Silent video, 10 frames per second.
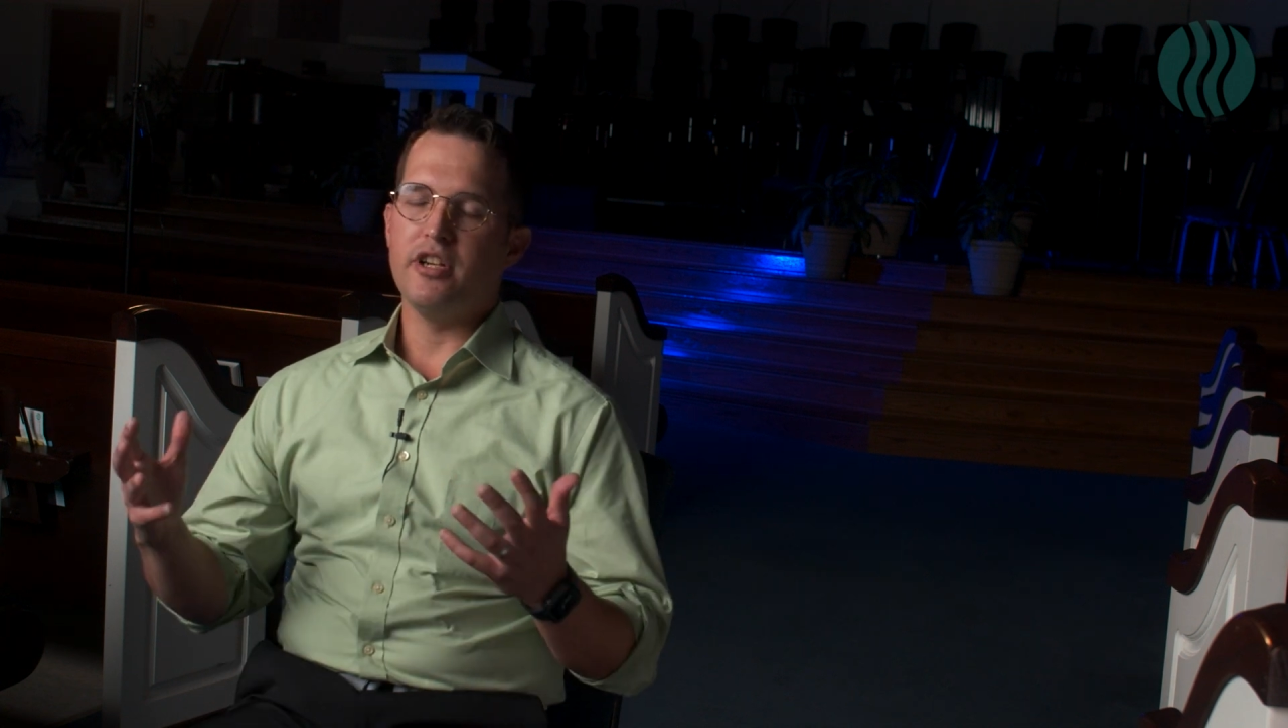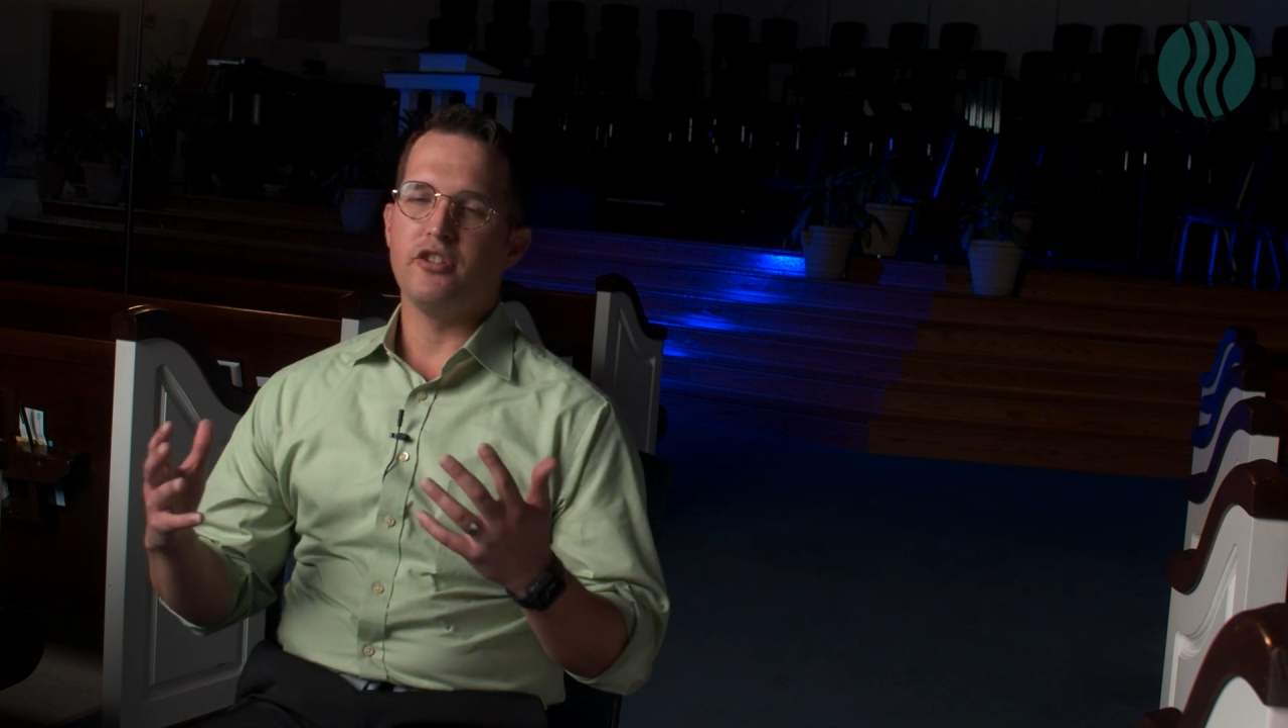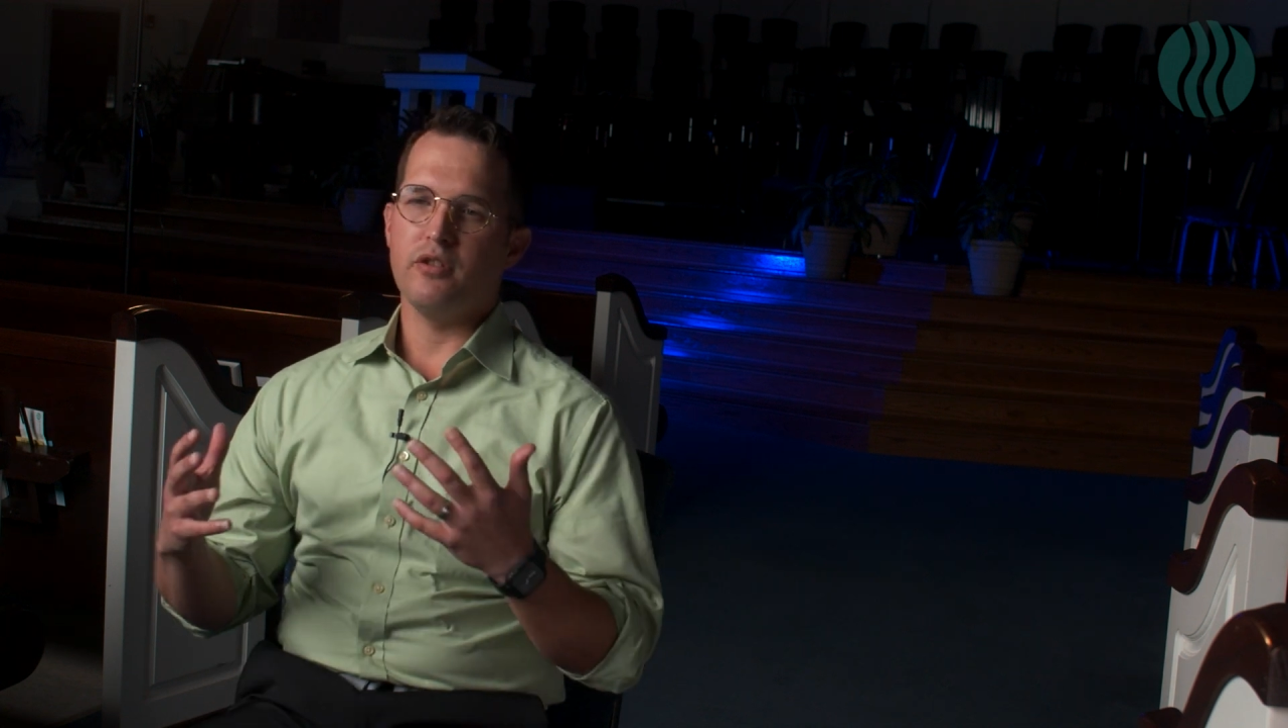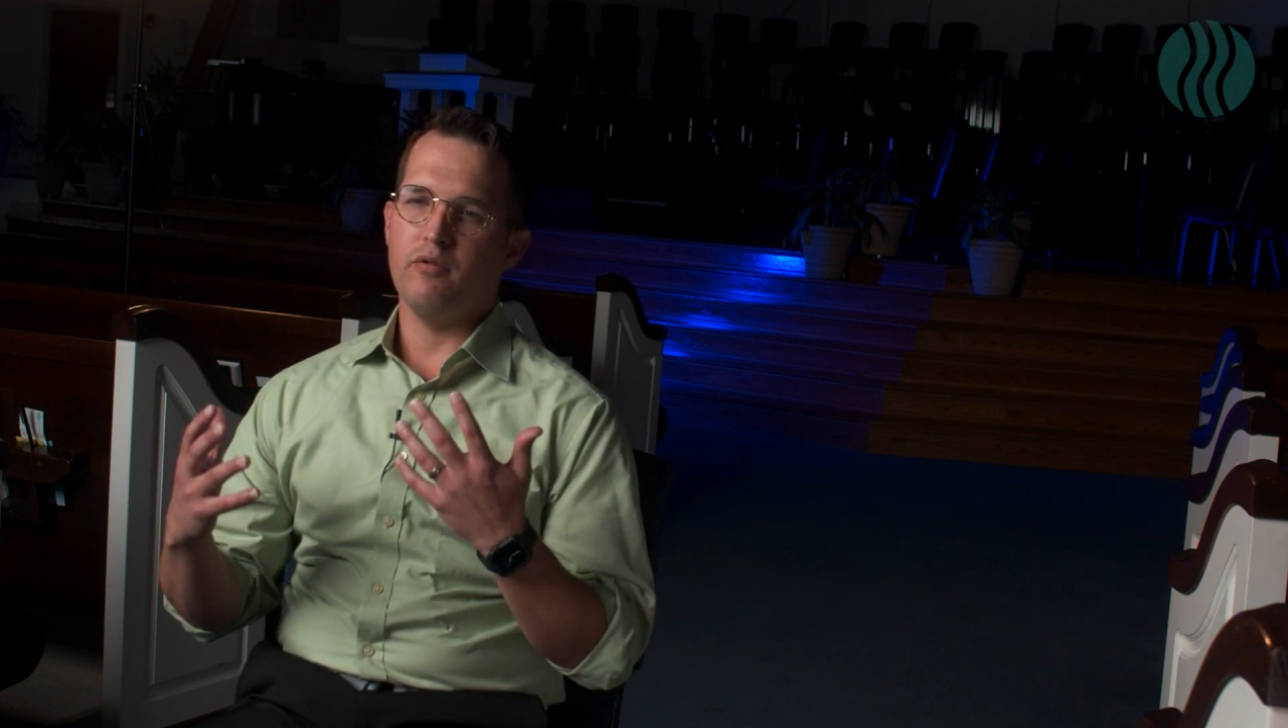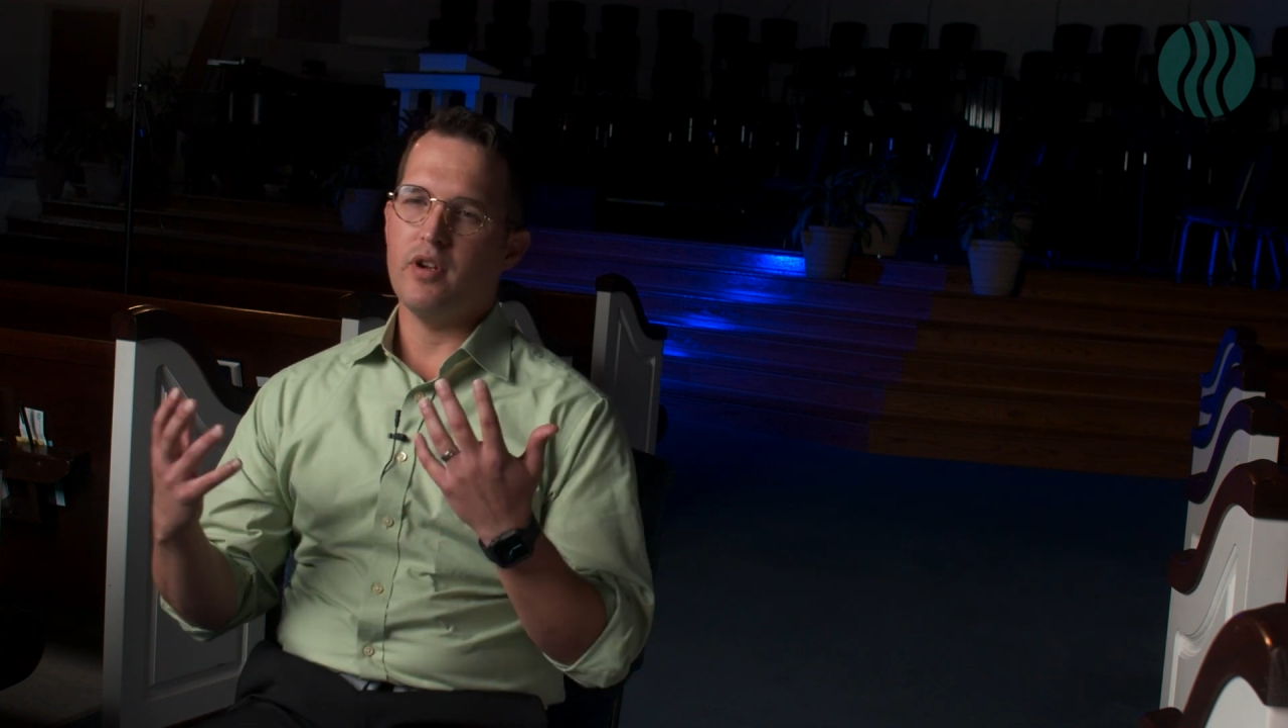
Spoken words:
picture